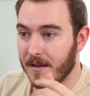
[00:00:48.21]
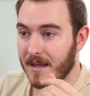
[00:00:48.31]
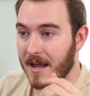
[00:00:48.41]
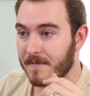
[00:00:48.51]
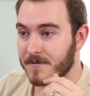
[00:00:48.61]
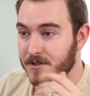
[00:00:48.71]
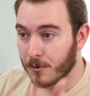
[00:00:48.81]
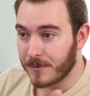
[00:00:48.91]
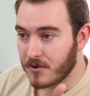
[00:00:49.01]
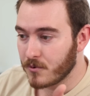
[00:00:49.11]
They have
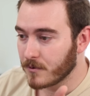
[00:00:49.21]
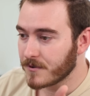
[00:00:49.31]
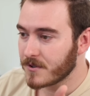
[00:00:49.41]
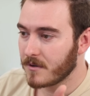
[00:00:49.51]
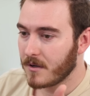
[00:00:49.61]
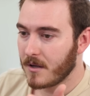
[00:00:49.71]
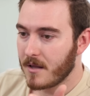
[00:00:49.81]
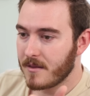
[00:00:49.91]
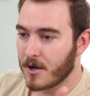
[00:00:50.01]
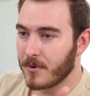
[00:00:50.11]
sculpting tools
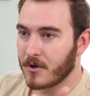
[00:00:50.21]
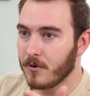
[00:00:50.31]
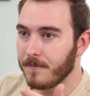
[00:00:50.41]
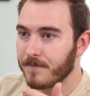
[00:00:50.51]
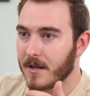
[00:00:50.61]
that are pretty cool.